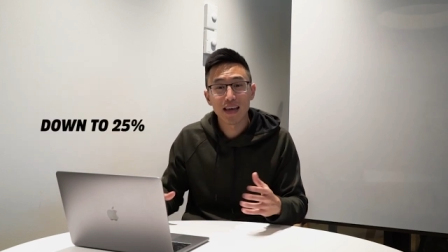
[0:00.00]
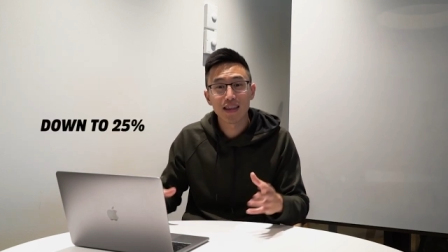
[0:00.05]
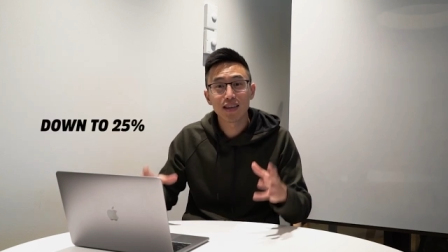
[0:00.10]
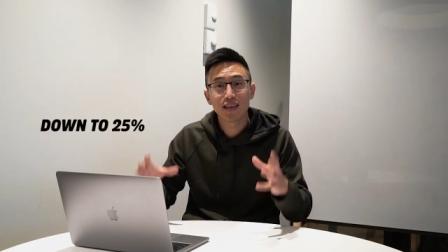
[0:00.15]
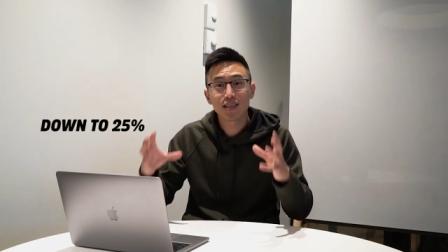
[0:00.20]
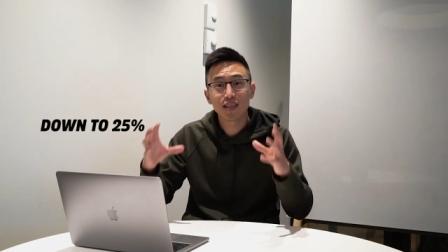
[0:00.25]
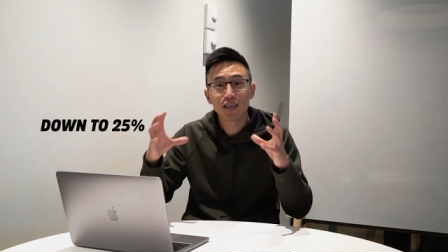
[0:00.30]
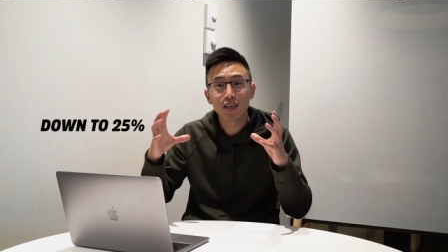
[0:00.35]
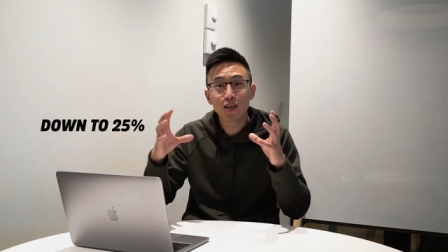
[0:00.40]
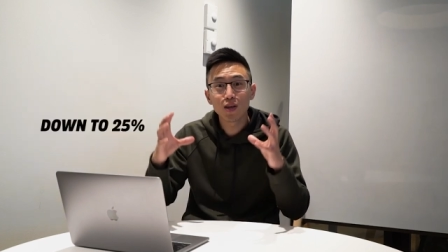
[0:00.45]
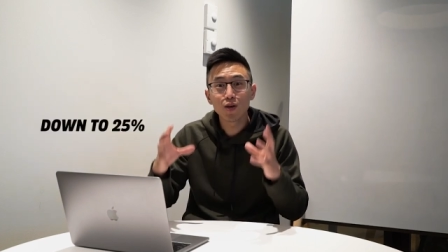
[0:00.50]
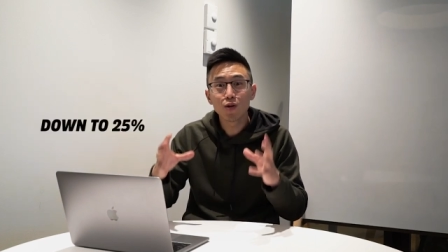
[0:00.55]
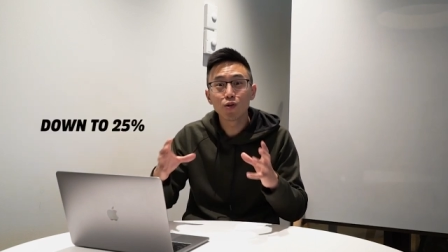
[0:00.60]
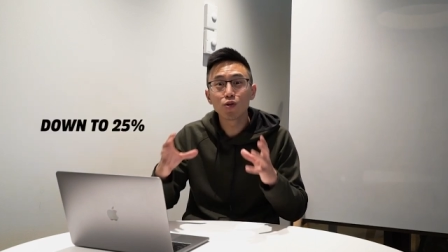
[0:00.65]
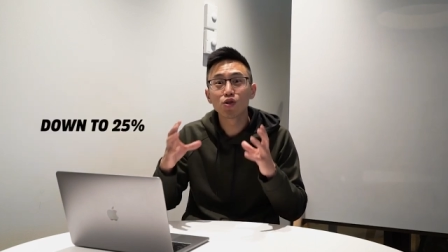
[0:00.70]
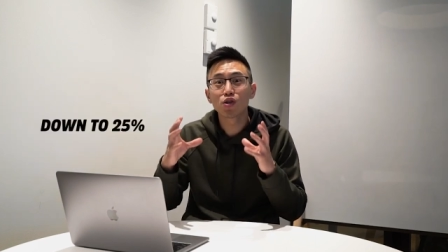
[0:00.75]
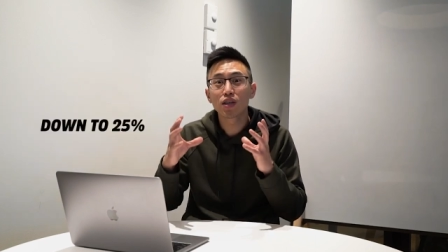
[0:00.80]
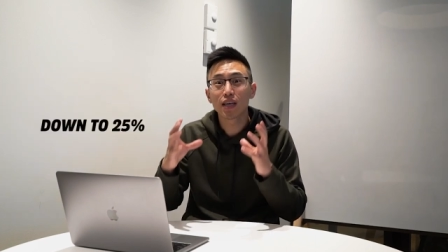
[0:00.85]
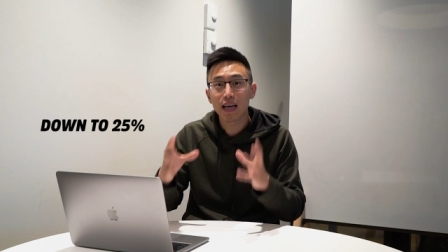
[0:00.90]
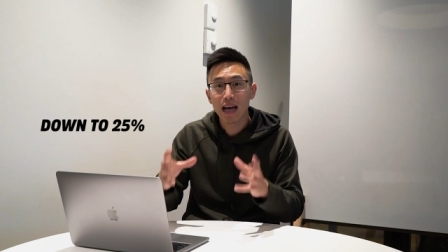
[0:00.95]
And this
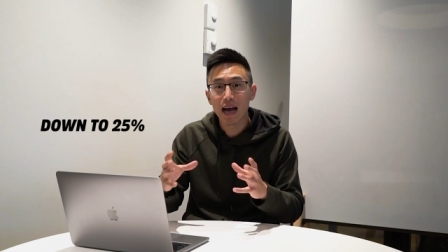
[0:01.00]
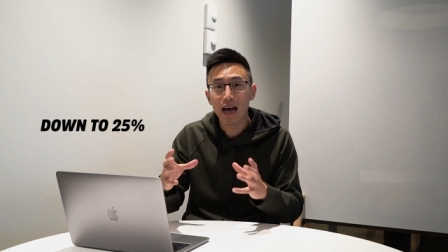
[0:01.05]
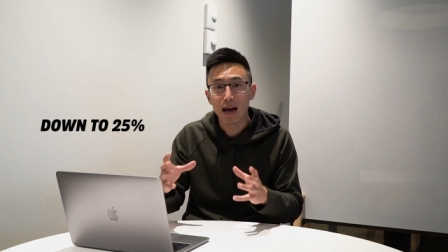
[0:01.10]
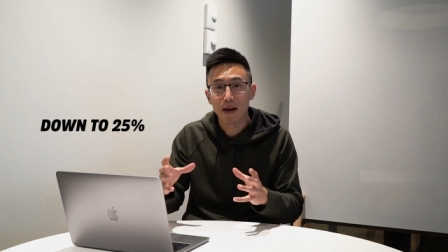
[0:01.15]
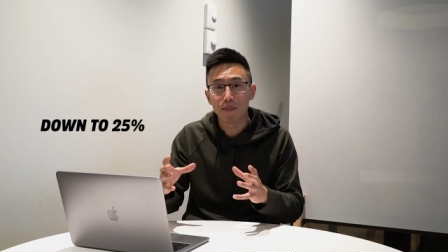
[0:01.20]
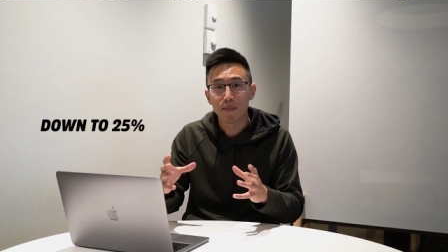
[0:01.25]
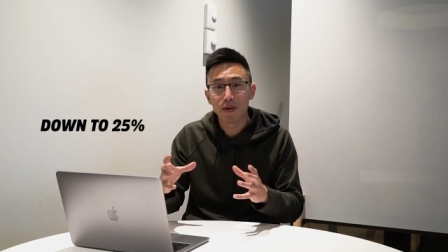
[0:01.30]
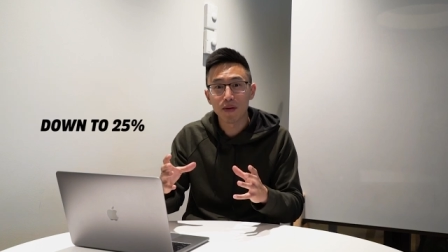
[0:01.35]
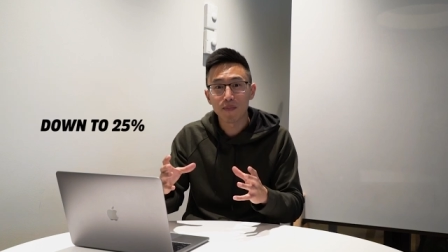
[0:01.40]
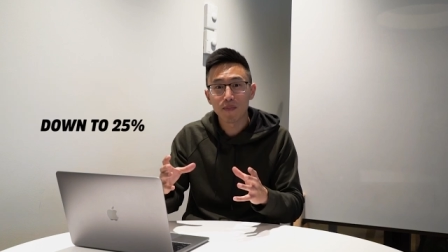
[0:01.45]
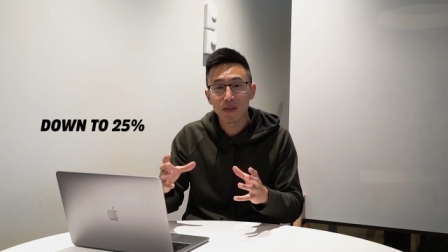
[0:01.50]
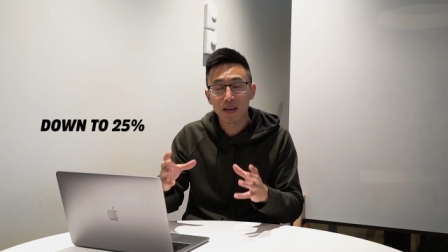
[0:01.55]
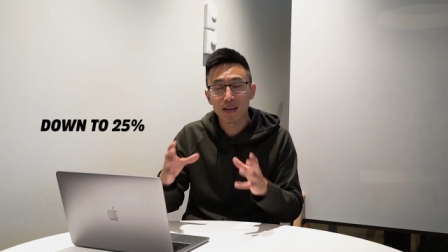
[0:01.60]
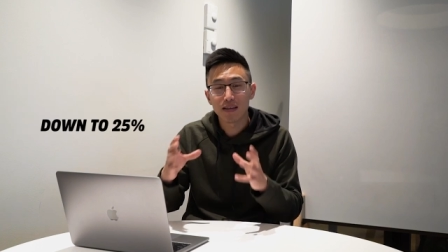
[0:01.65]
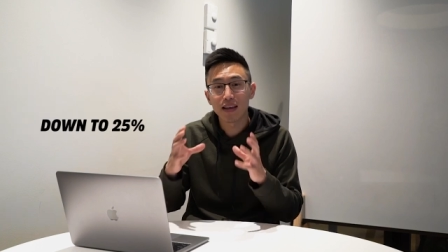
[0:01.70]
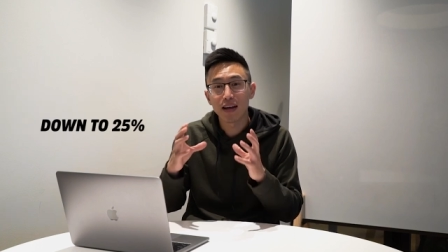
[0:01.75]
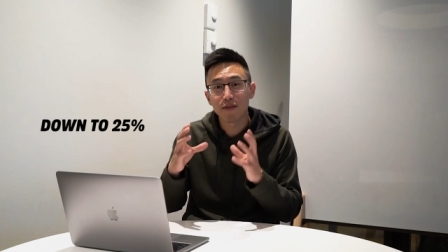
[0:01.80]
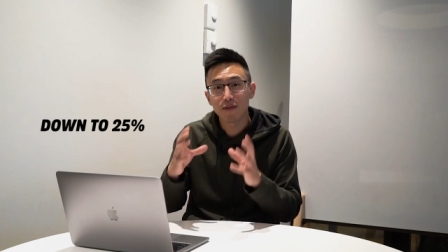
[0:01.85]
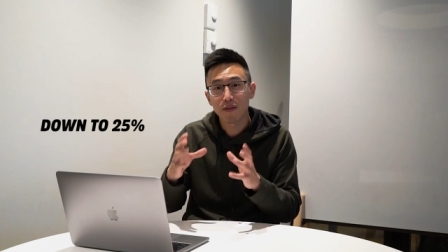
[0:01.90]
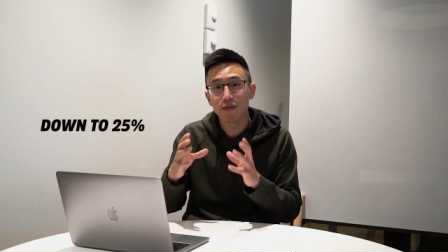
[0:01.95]
huge gap
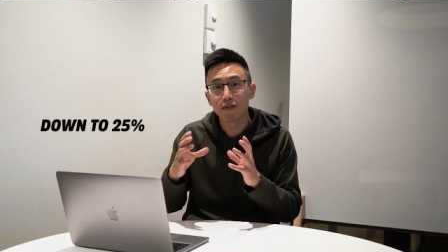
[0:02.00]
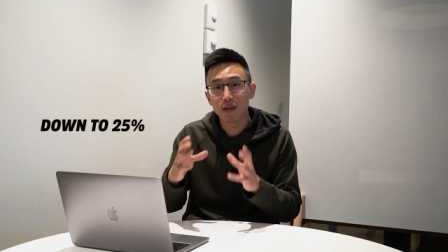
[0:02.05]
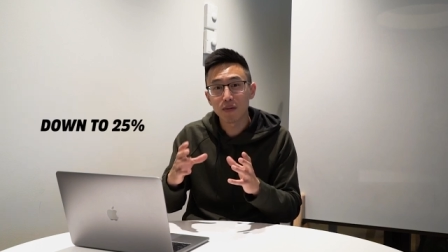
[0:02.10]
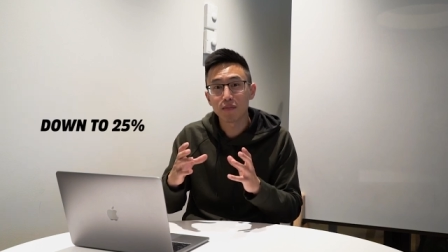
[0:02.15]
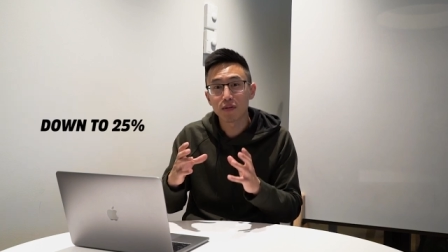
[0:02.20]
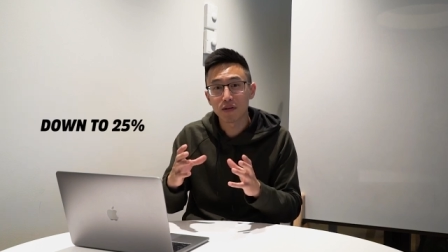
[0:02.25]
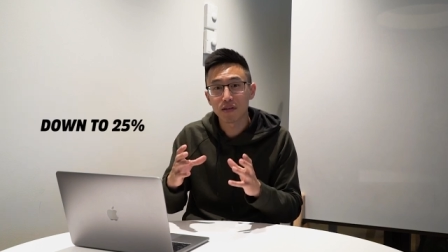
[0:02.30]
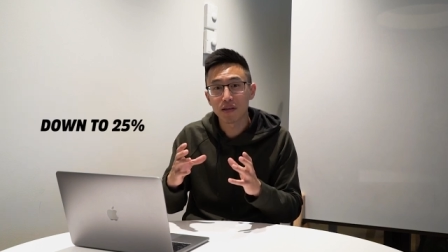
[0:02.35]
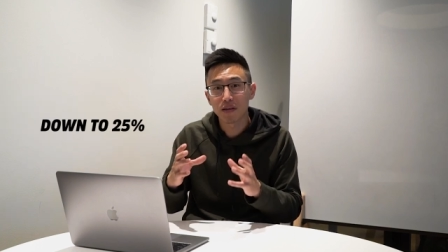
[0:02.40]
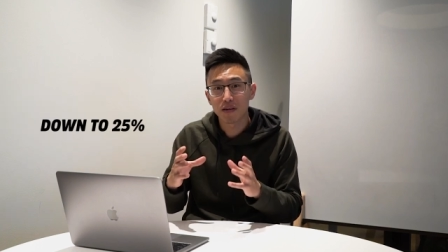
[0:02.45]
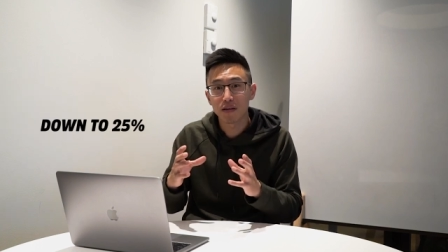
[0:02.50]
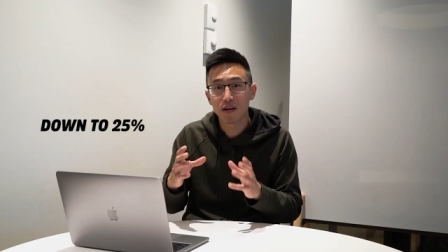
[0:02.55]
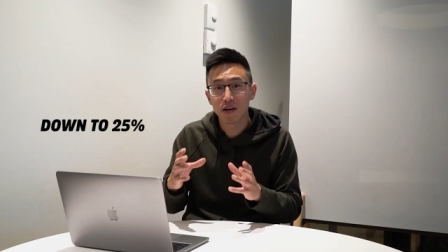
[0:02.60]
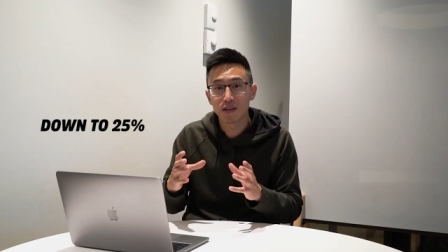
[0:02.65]
in that 15% in